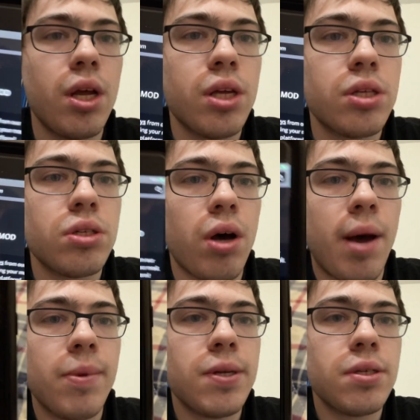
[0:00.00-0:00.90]
So I'm
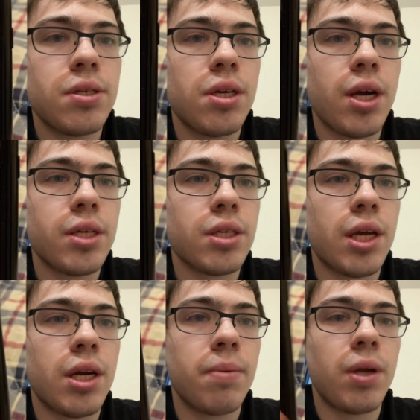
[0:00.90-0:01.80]
going to see you guys
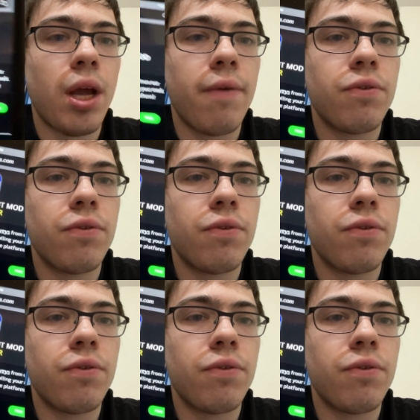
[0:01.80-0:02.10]
later, but, yeah, if you're